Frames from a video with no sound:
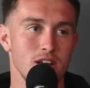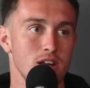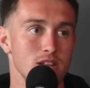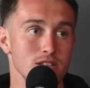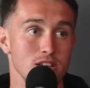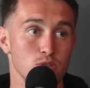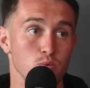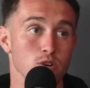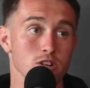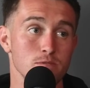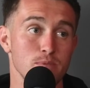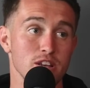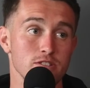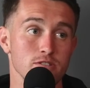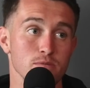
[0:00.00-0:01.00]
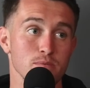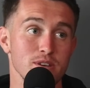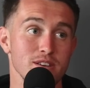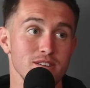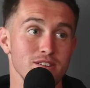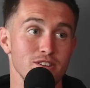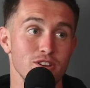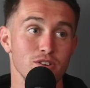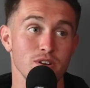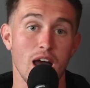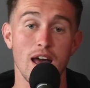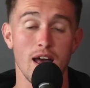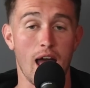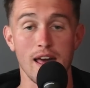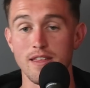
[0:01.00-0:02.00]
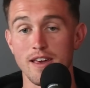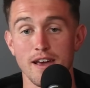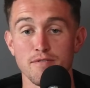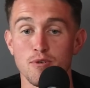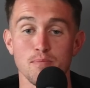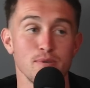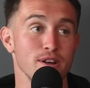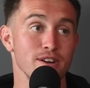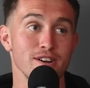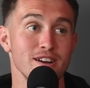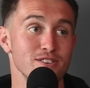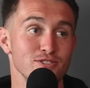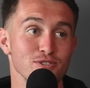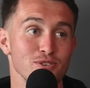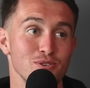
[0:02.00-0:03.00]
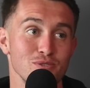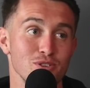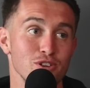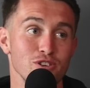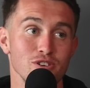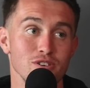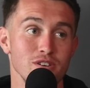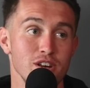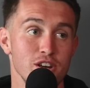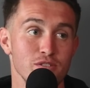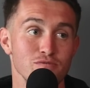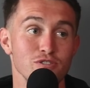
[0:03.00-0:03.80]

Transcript: that's worked best for me. You know, I, I think every player has their own little mm-hmm.